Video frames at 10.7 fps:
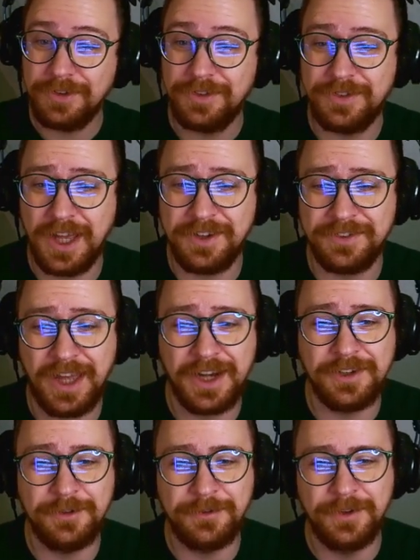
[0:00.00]
Status
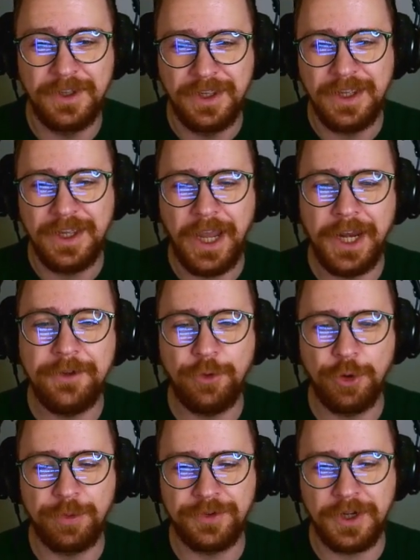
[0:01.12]
active,
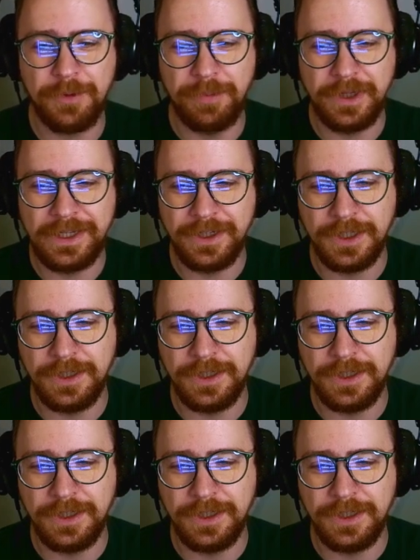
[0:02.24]
84% completed.